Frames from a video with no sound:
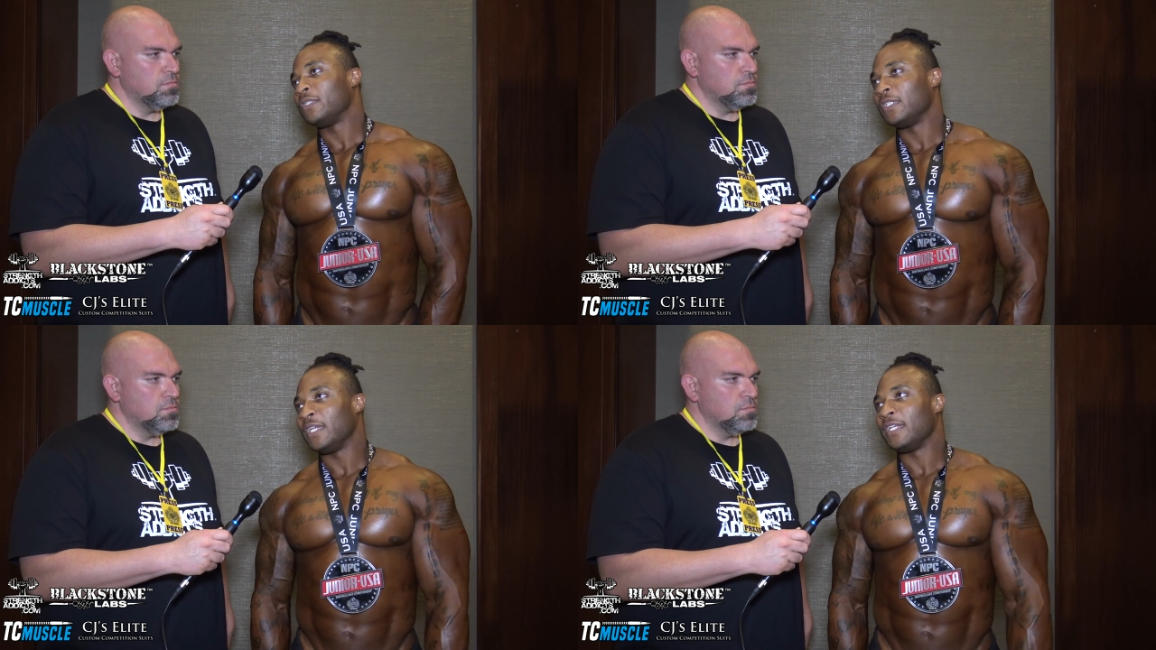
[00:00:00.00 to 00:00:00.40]

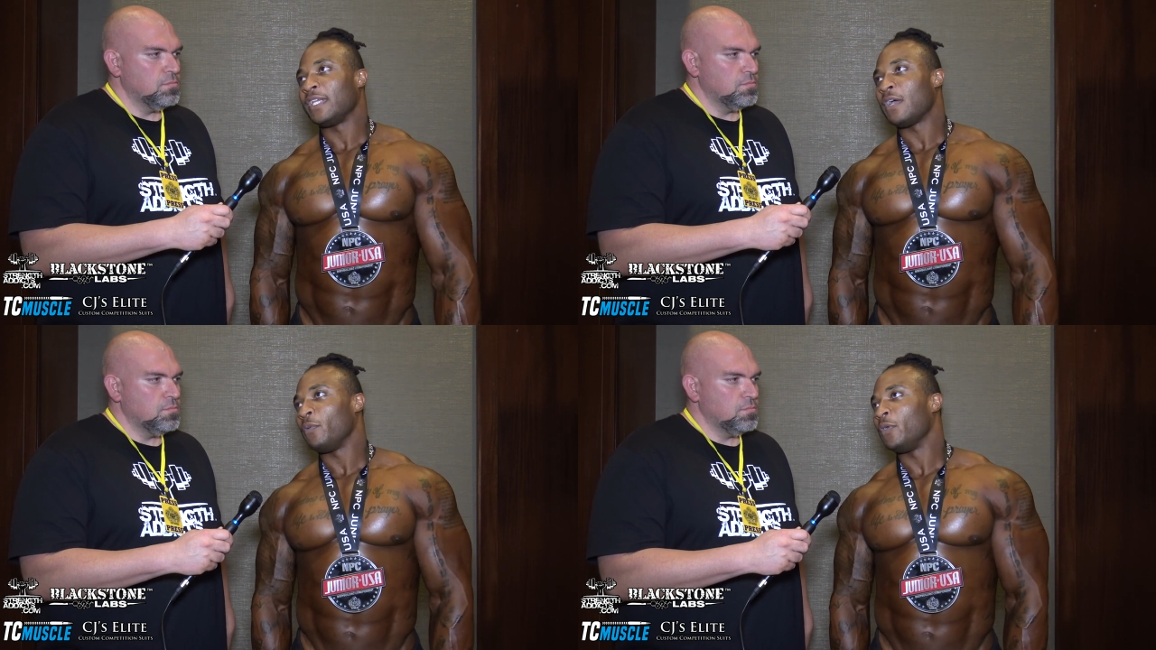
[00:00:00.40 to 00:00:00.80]
Speaker 1: wasn't anything I
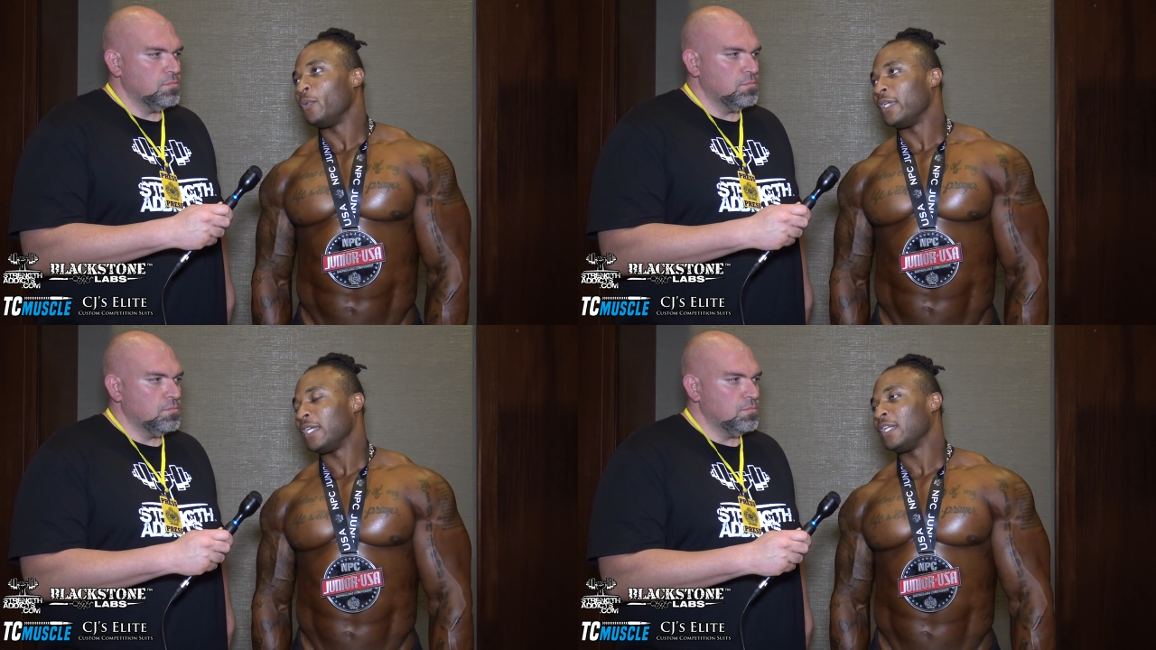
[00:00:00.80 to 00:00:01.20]
really
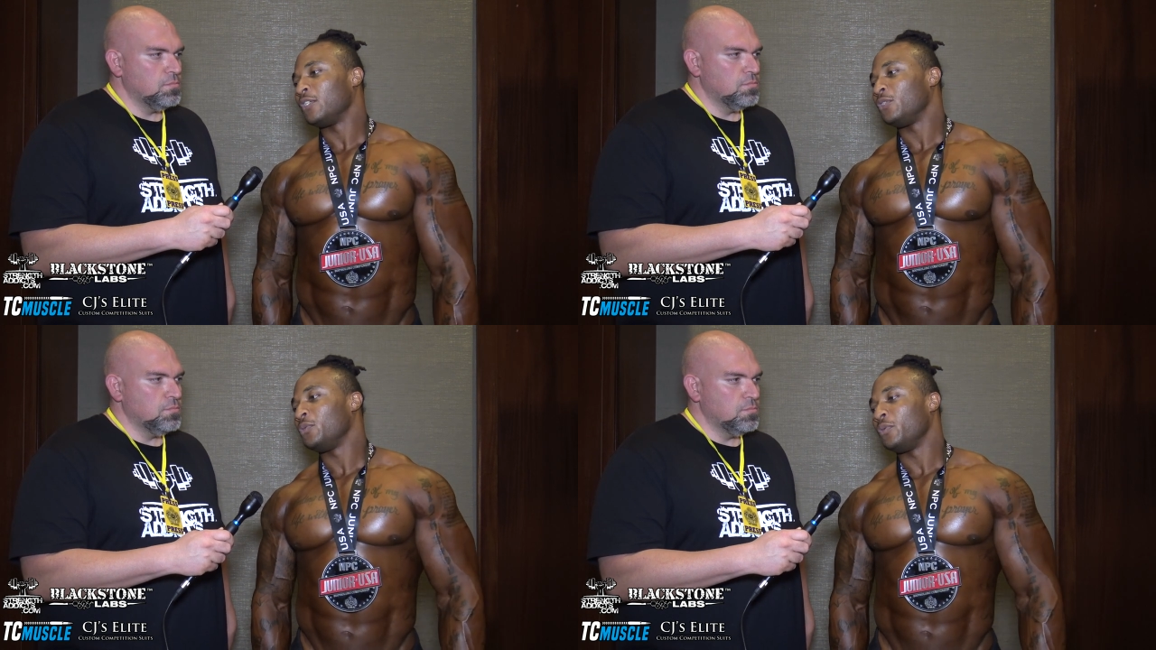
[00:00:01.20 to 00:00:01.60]
wanted to get
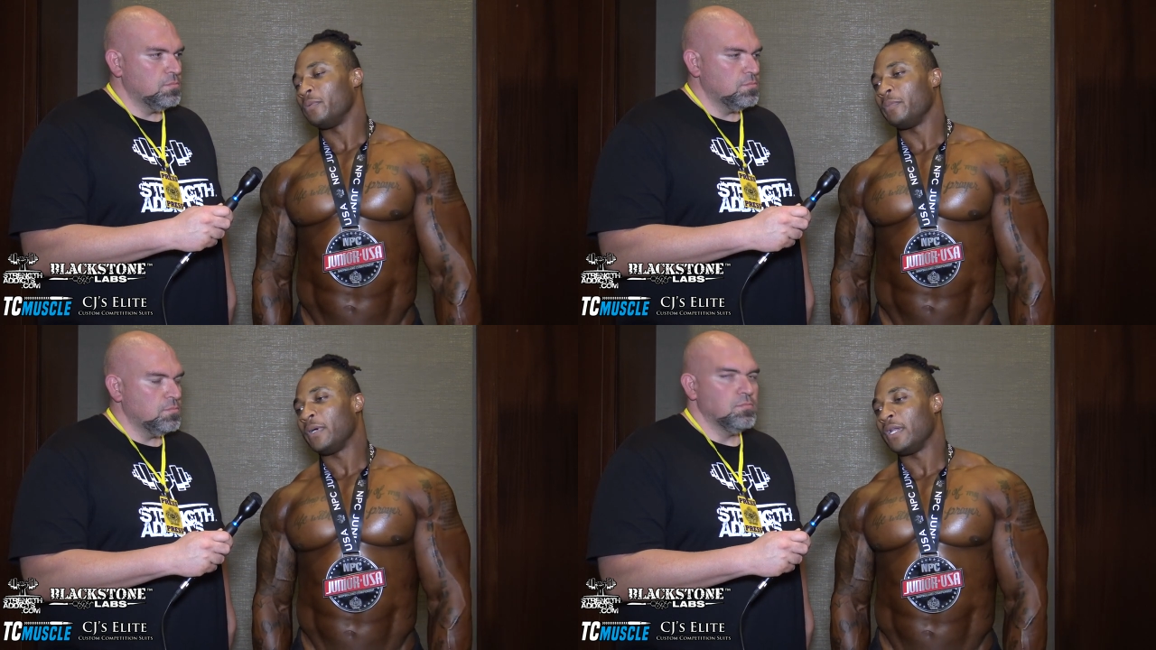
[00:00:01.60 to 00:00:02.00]
into,
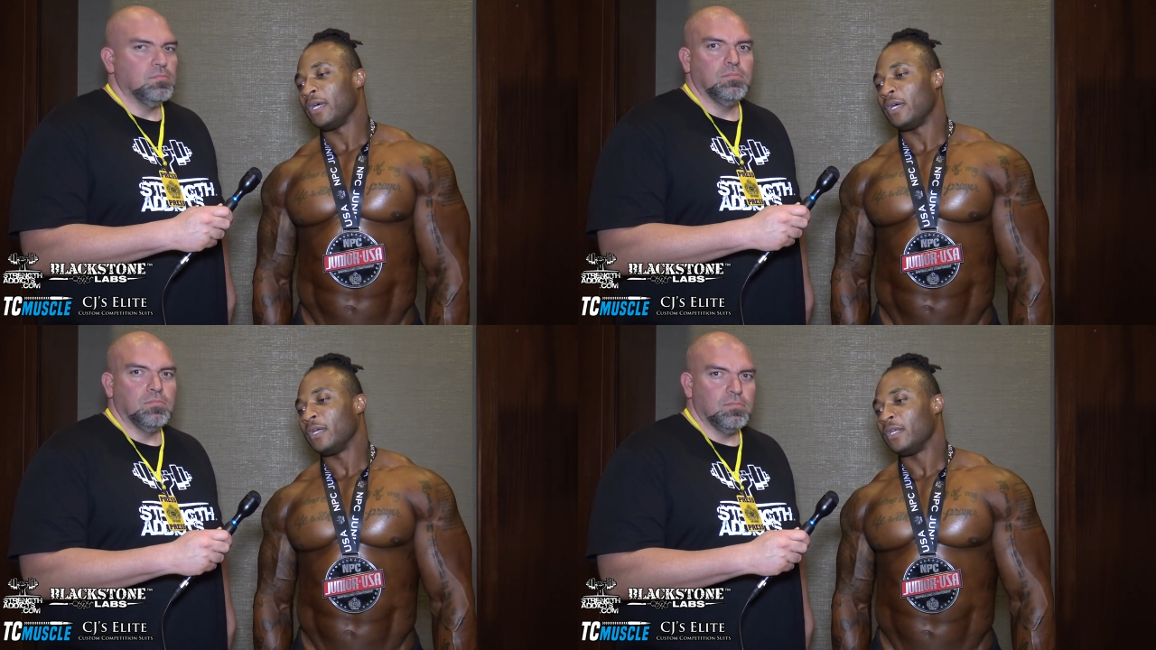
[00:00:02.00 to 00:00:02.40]
but
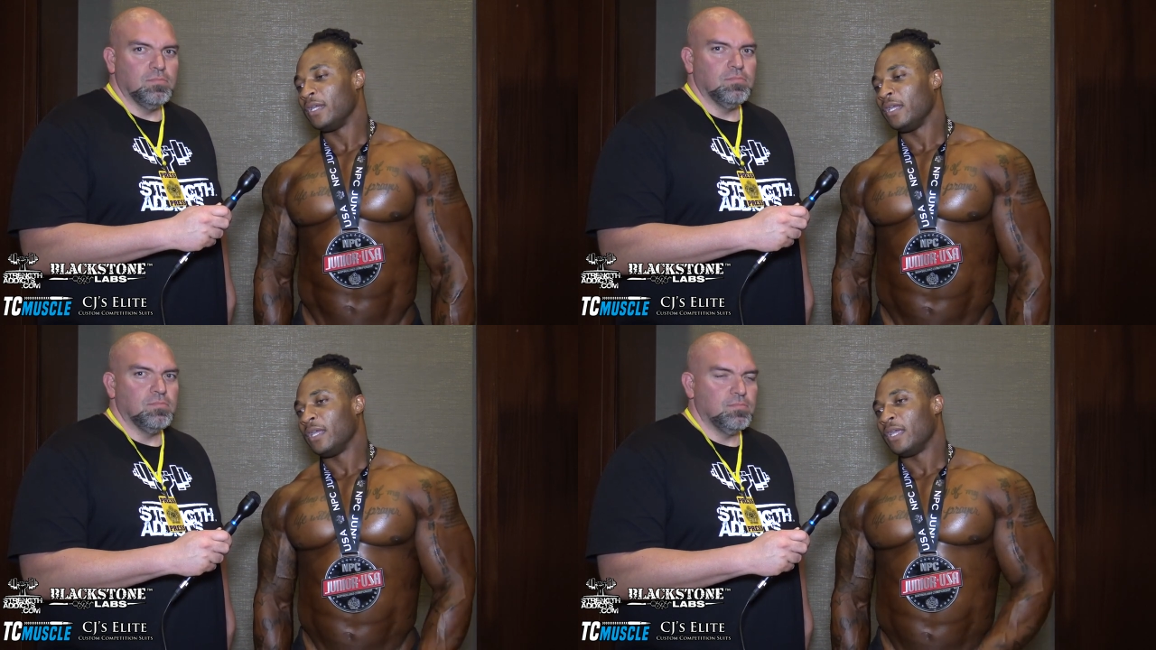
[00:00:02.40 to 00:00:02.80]
I
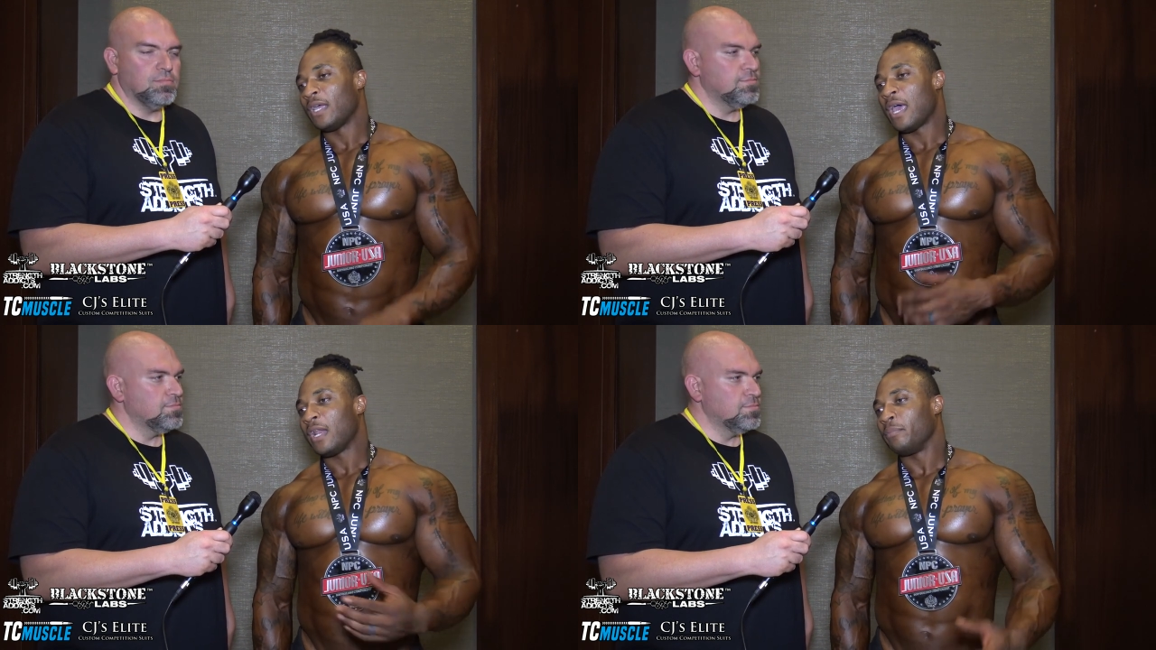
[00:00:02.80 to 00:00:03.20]

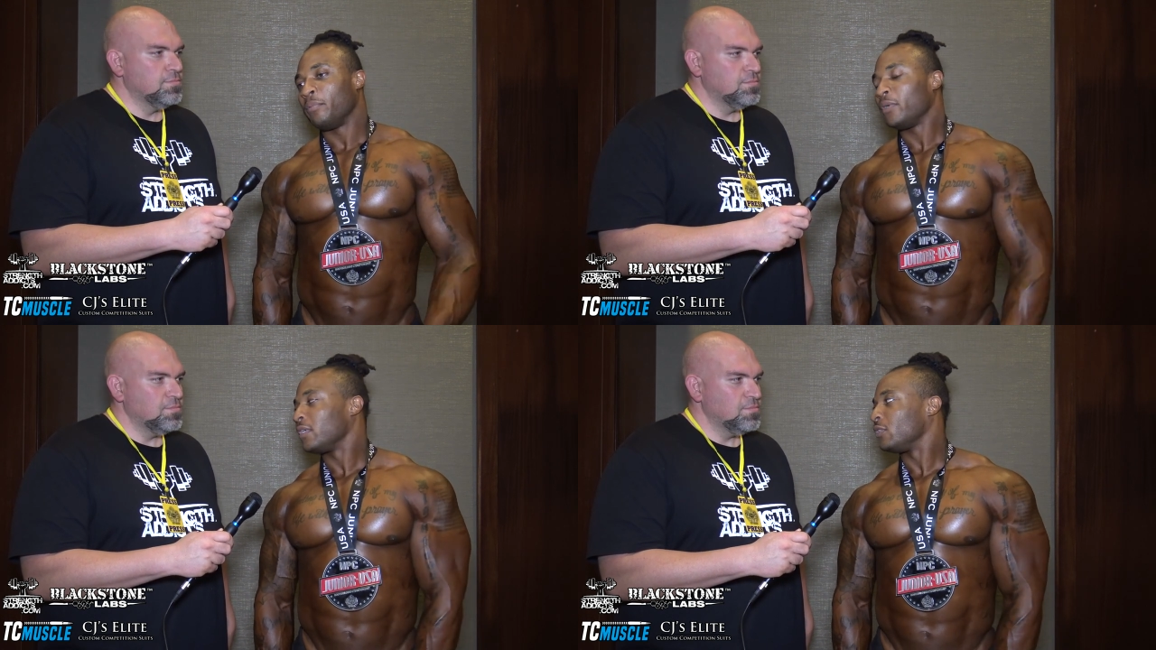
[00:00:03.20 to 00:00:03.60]
had a
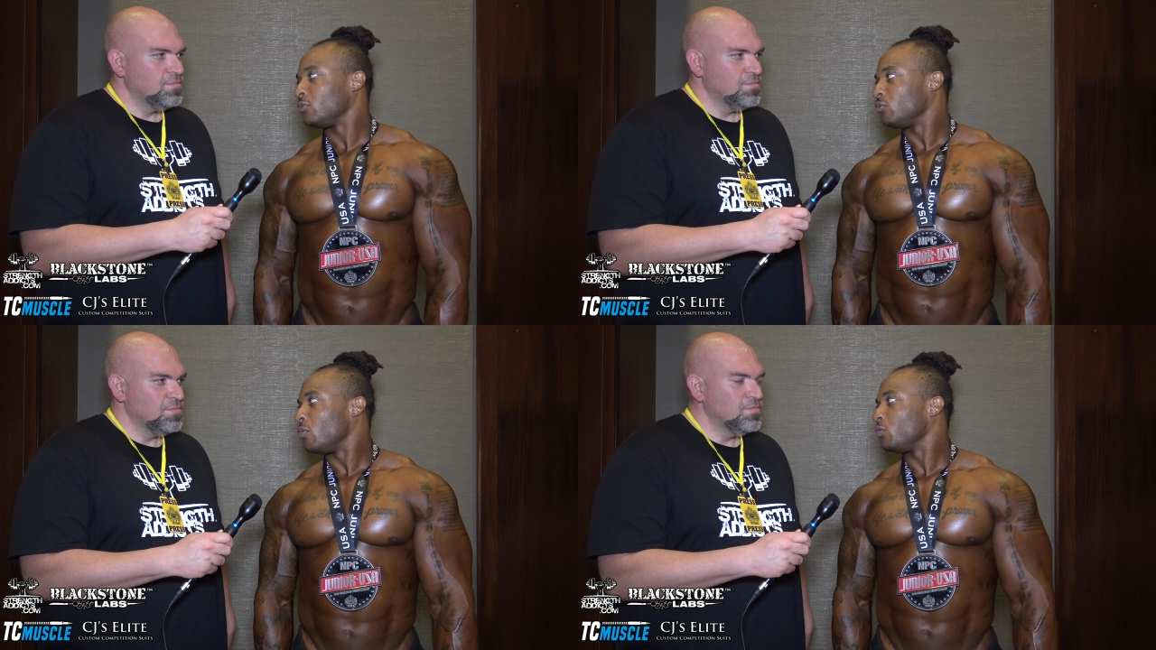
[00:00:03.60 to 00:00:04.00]
pretty good,
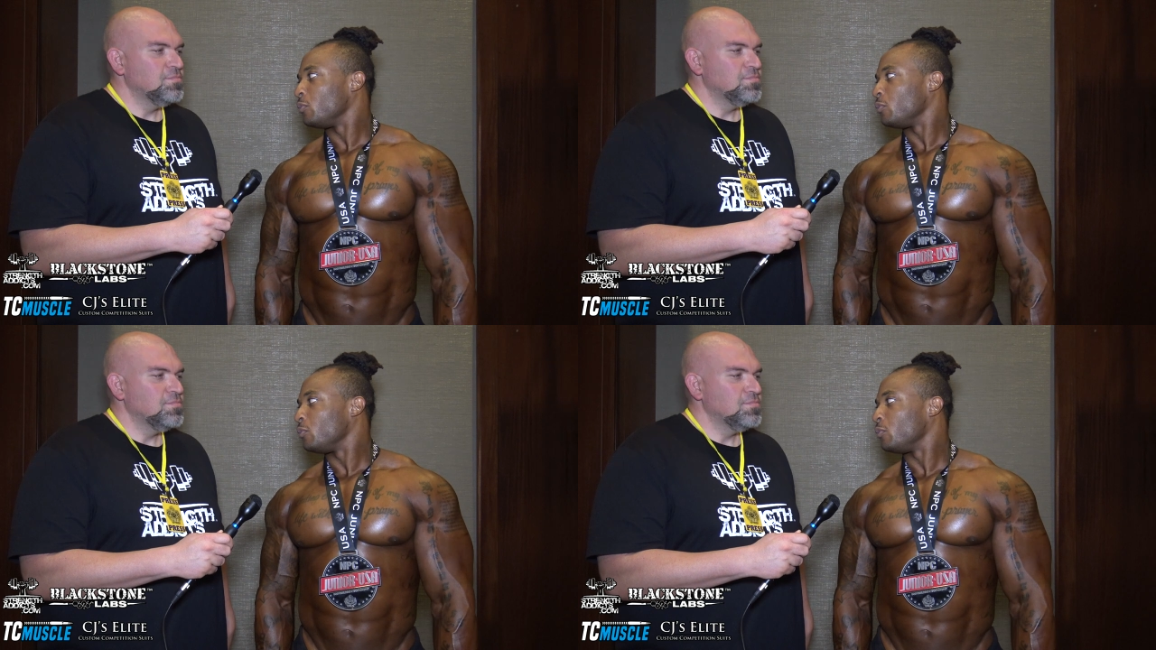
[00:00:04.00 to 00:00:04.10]
strong